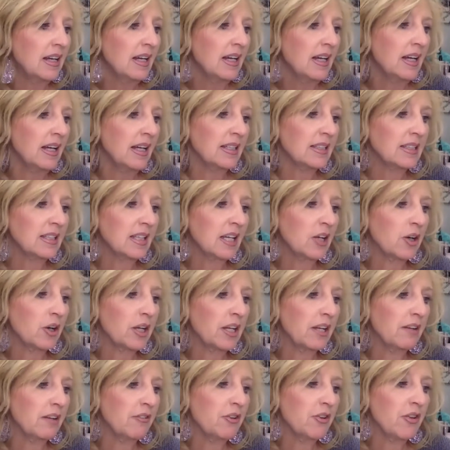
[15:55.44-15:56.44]
It's going to
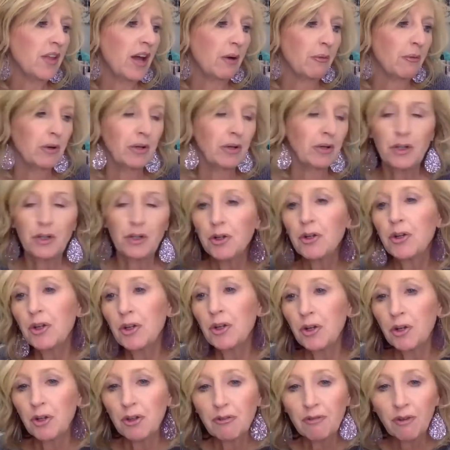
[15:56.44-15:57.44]
give you that renewed
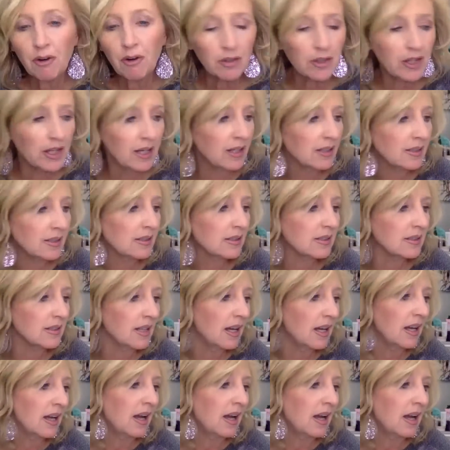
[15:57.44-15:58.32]
youthfulness,